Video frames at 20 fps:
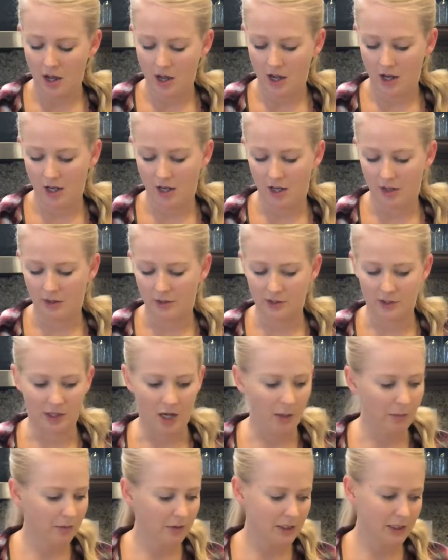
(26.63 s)
And there's a
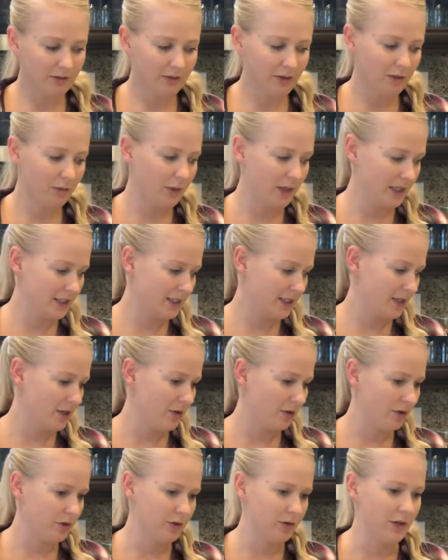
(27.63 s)
couple different ways that
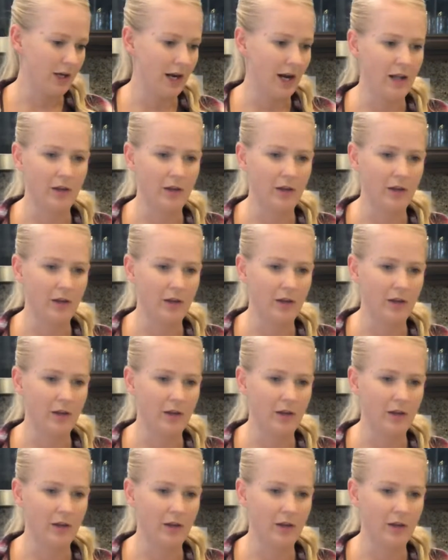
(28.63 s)
you can do that.